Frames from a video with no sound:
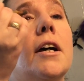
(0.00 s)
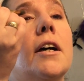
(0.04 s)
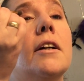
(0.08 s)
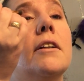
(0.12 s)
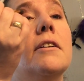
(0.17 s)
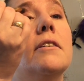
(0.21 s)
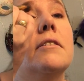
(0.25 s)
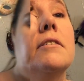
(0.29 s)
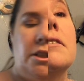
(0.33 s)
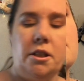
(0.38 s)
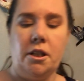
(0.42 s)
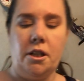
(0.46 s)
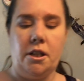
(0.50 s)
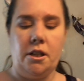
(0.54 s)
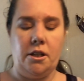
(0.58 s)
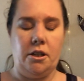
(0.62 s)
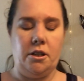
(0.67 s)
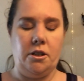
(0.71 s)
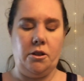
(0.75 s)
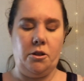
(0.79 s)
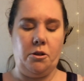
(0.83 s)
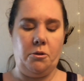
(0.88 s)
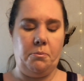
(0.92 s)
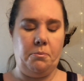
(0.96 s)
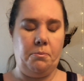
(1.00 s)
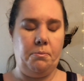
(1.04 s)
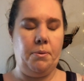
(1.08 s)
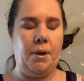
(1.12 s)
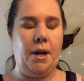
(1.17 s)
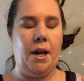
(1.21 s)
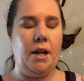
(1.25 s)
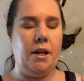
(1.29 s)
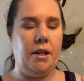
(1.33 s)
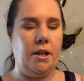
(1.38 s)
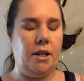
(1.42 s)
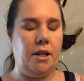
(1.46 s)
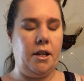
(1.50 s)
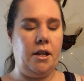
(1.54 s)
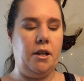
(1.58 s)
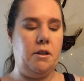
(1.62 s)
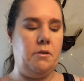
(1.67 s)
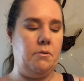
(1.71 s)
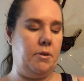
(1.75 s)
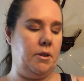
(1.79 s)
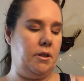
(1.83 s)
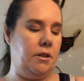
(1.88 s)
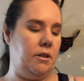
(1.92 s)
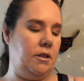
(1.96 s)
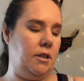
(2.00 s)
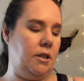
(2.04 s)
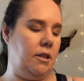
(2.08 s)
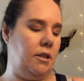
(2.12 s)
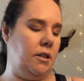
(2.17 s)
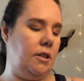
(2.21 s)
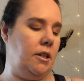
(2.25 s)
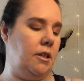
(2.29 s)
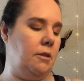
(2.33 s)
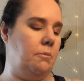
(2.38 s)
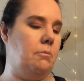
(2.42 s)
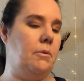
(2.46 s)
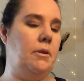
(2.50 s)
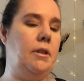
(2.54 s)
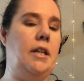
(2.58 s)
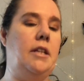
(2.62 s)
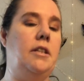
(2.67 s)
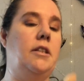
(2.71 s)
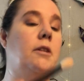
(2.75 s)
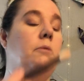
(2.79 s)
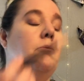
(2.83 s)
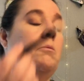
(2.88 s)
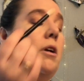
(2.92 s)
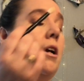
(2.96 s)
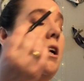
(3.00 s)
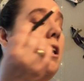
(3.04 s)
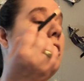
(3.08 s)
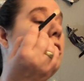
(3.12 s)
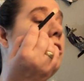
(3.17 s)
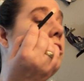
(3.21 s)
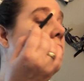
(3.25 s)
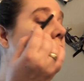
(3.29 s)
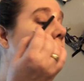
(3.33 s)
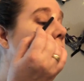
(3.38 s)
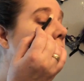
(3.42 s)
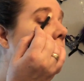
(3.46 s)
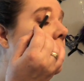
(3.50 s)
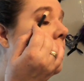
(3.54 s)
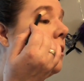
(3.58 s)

I'm just gonna go back in with the clean blending brush